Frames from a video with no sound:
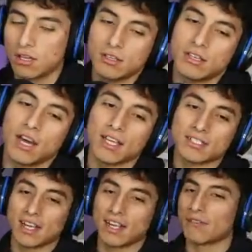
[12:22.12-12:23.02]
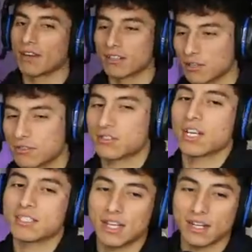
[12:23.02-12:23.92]
Yeah, that's not even close.
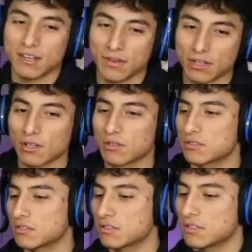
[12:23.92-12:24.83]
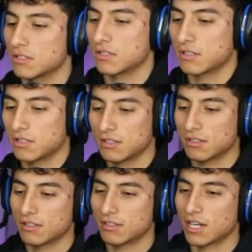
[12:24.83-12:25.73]
That's not even close.
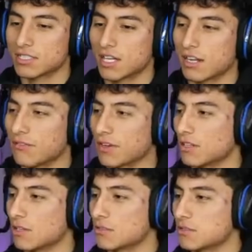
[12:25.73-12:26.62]
That's not even close.